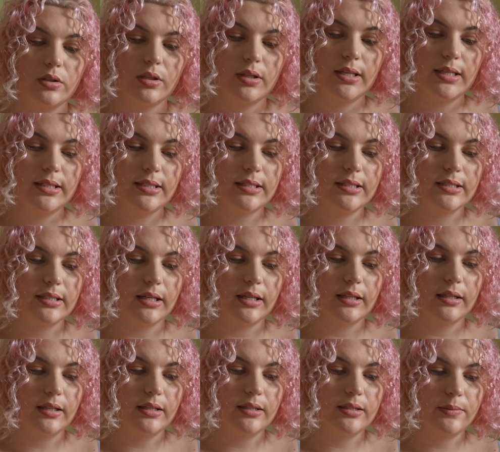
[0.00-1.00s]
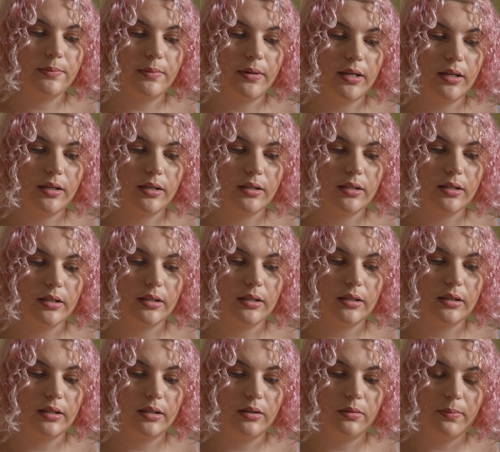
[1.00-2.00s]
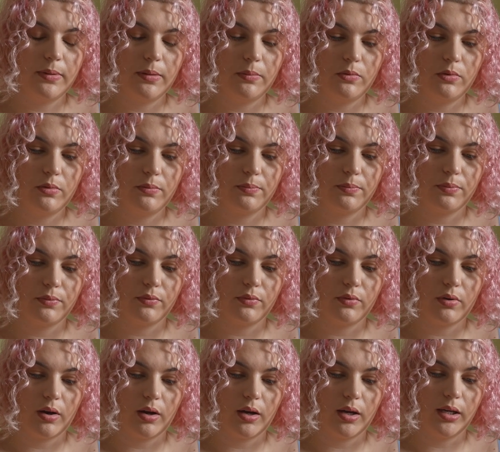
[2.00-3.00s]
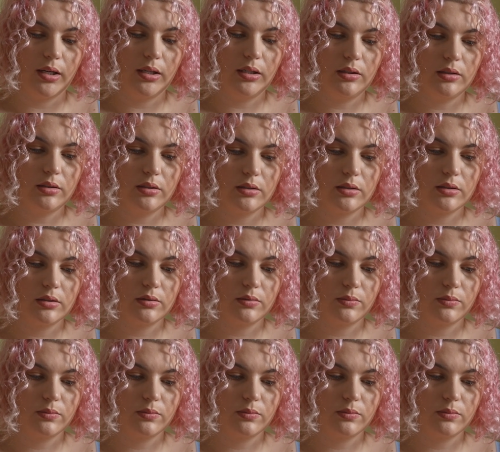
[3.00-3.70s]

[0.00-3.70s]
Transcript: So let's see, let's make it a little bit more bright